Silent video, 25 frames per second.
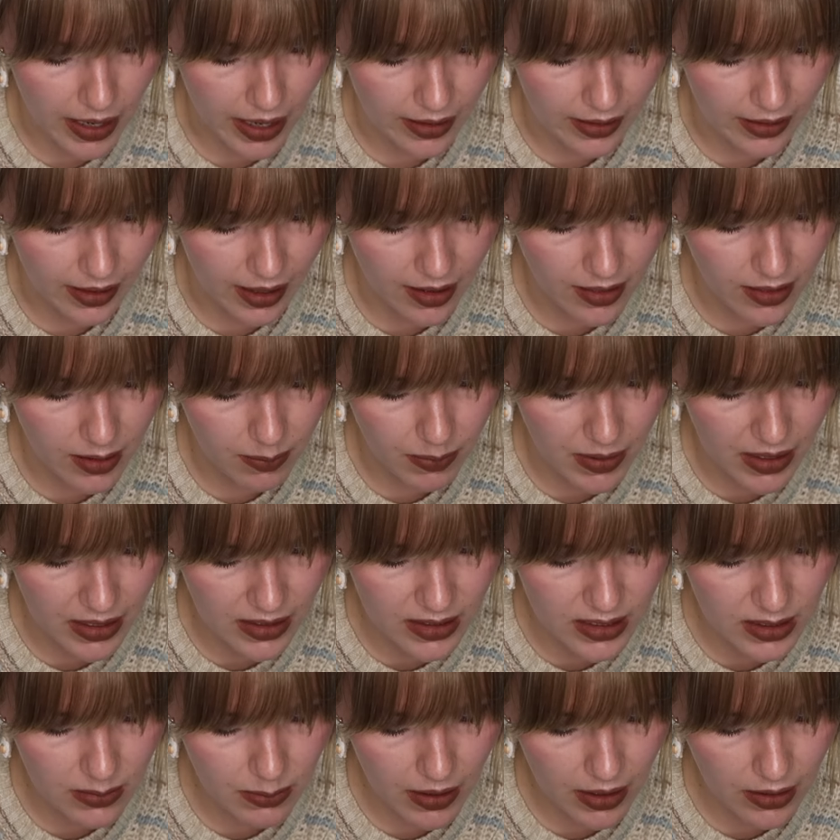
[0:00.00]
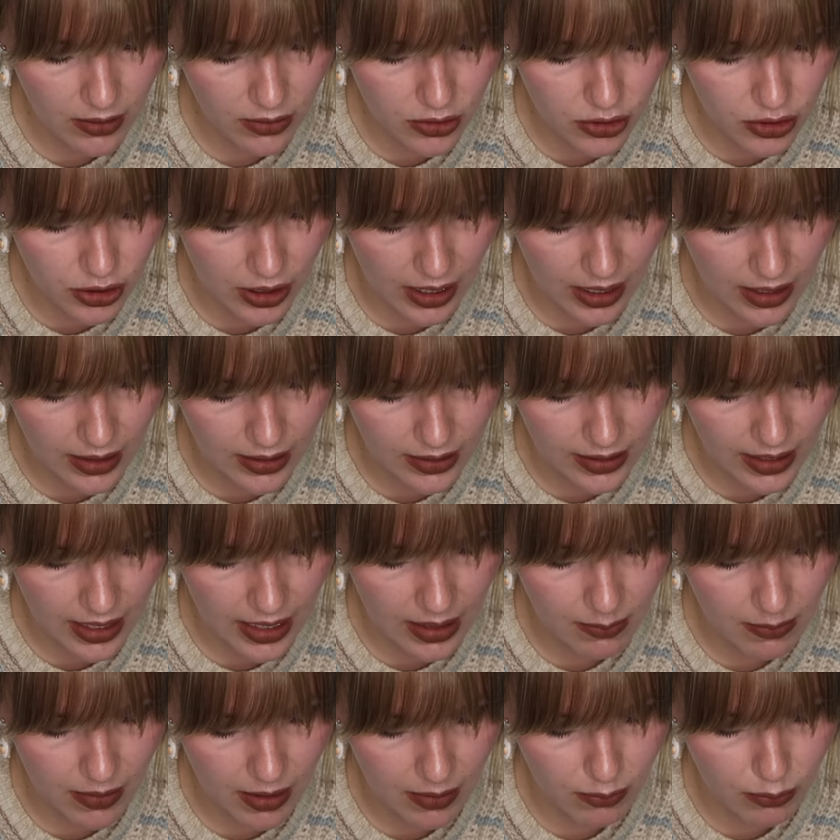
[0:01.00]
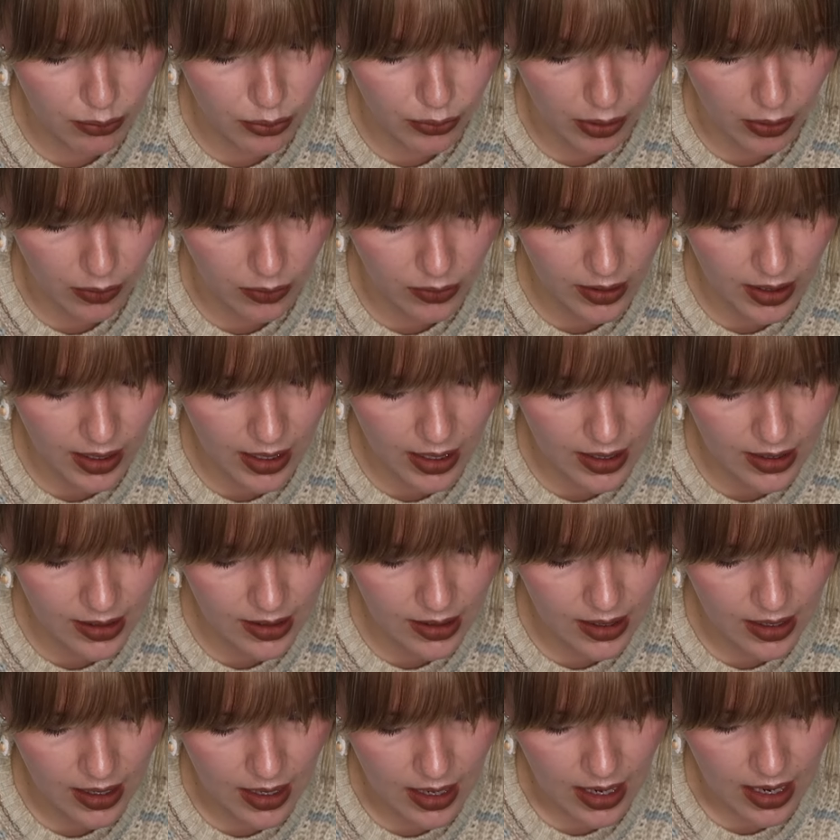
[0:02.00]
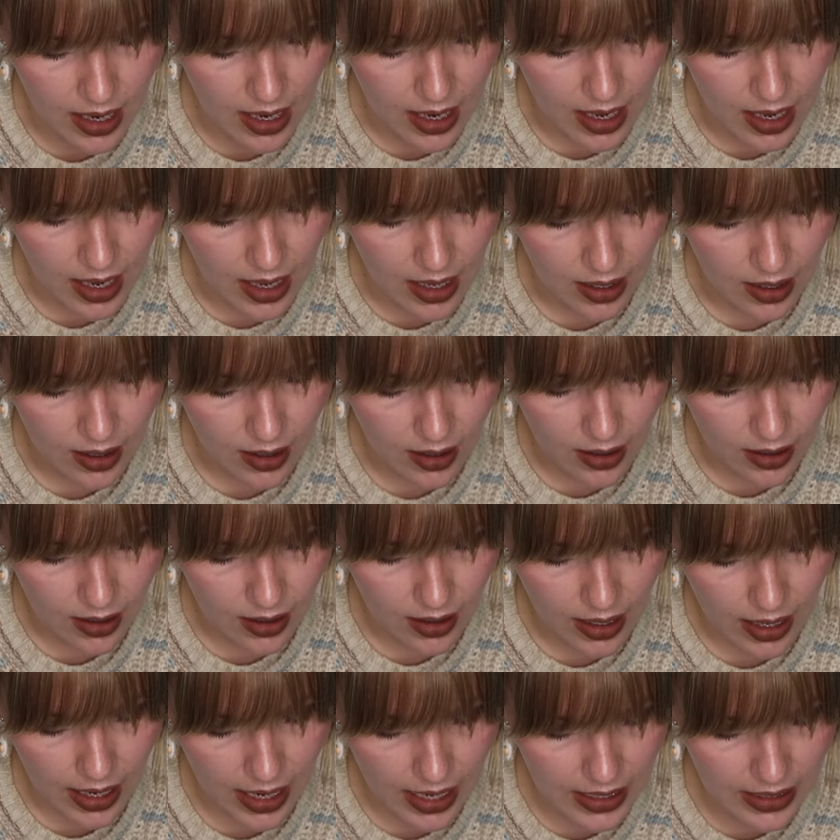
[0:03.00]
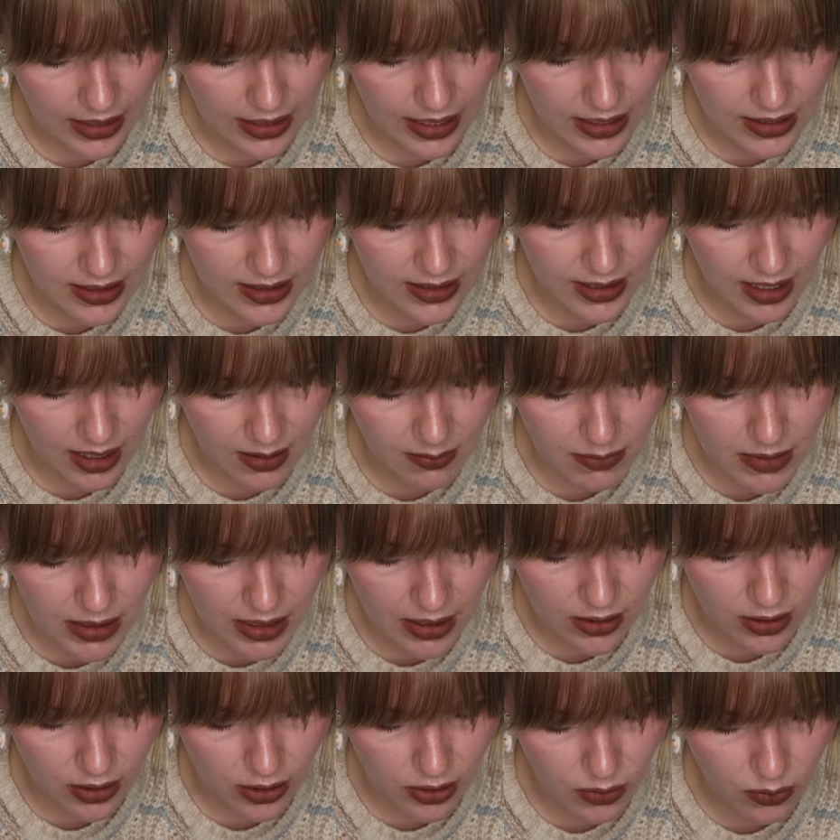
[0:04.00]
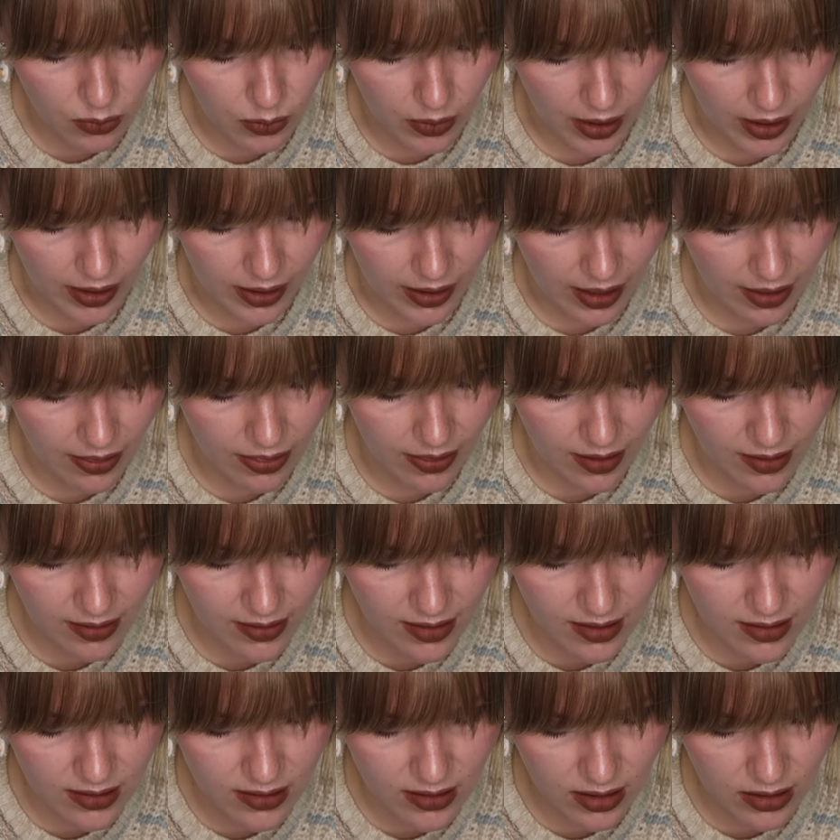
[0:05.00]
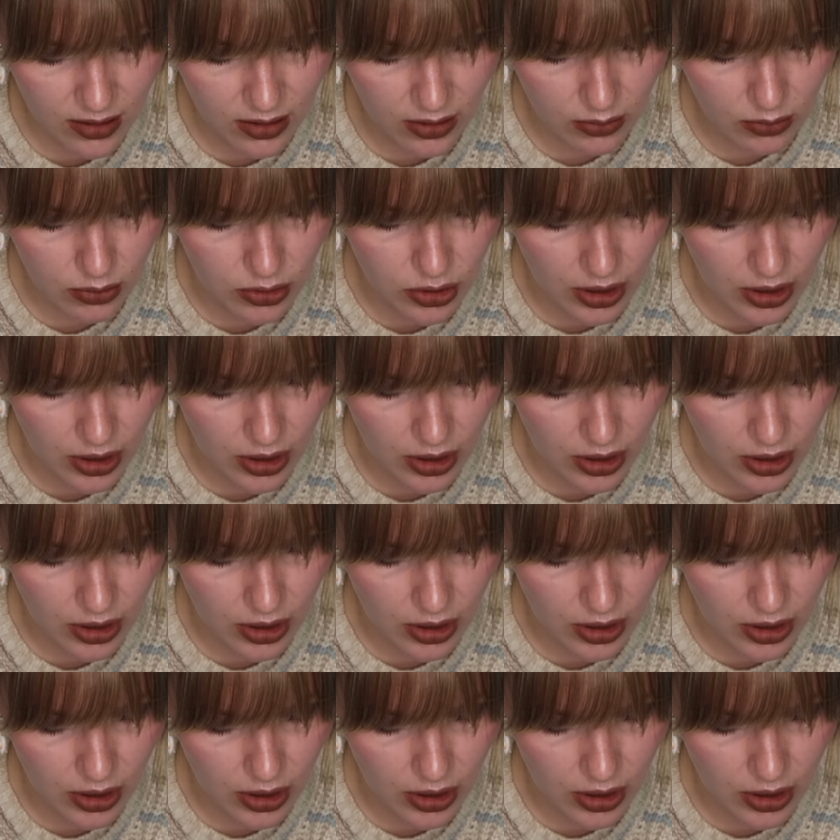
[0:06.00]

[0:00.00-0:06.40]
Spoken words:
palette, and the Pixie Petal shade came in broken, and they sent me a new one, and this is the new